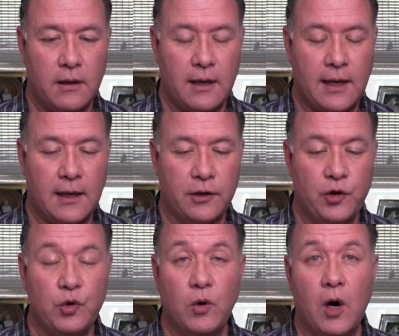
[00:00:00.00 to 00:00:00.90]
uh,
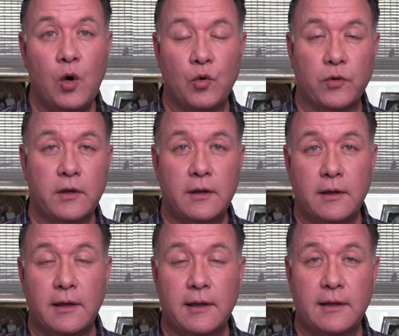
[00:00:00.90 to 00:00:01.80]
you own,
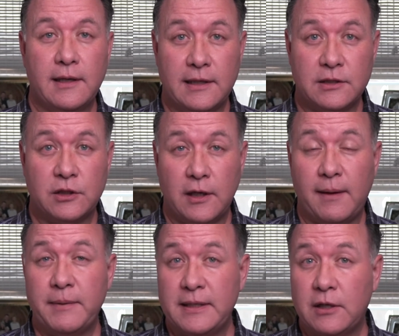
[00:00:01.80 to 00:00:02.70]
as, I
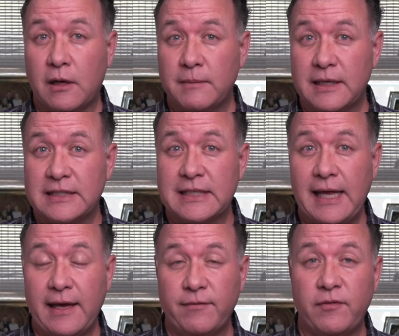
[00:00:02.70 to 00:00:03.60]
mean, talking about a
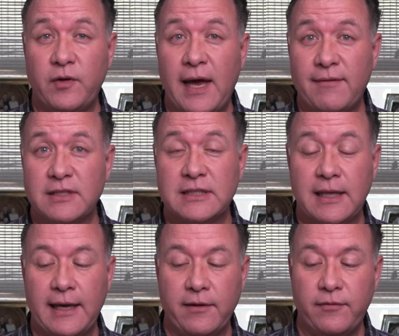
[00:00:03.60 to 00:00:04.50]
slave, if you have a
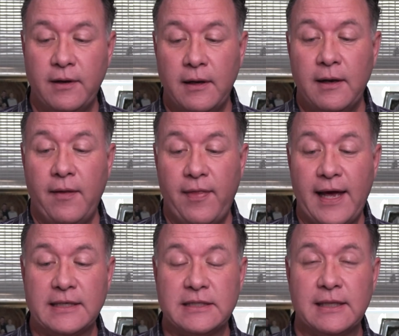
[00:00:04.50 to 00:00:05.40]
slave,
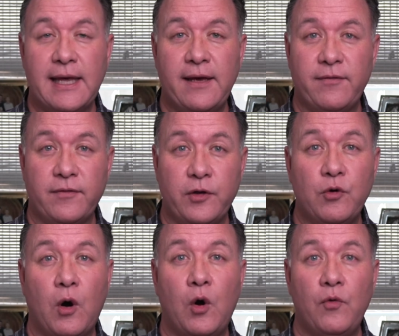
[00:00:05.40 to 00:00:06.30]
that slave,
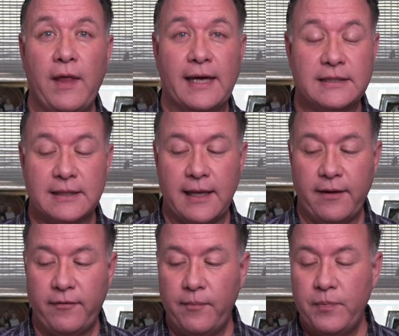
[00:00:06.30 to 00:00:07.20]
you own that
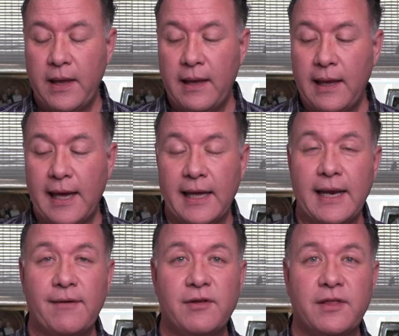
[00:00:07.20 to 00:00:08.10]
slave. And
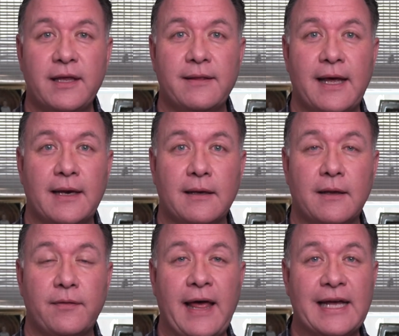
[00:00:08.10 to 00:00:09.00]
everything that
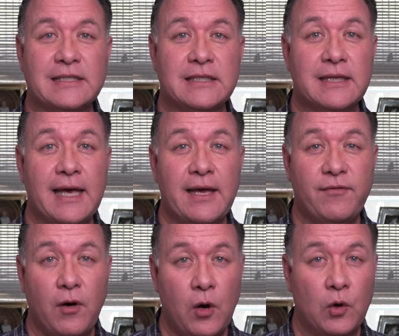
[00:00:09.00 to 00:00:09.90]
that
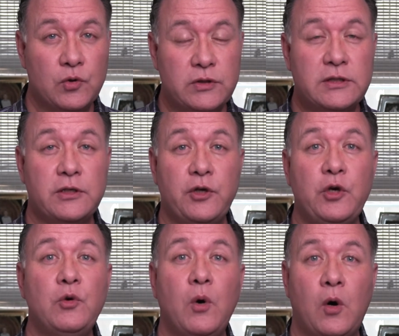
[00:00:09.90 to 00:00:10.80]
slave owns,
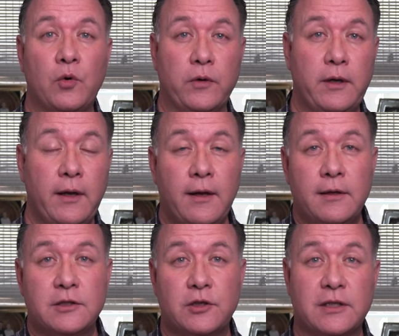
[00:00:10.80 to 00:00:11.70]
you own.
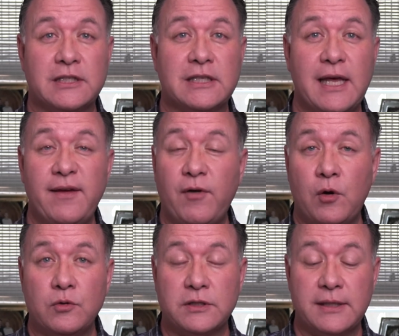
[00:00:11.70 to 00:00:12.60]
So the slave
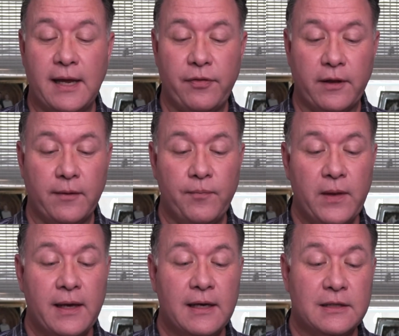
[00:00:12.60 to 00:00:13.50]
owns nothing.
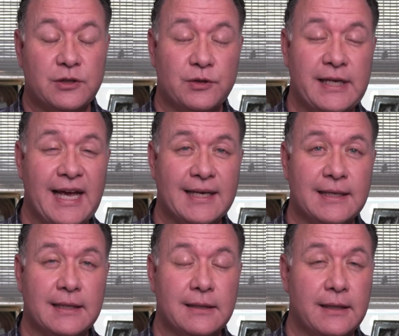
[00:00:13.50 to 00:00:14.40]
So
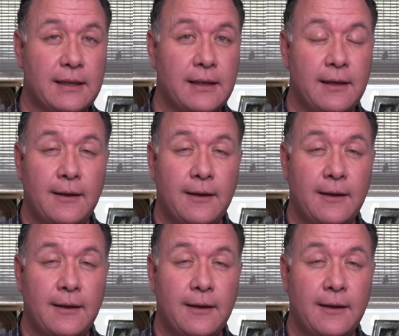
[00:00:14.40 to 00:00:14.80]
technically,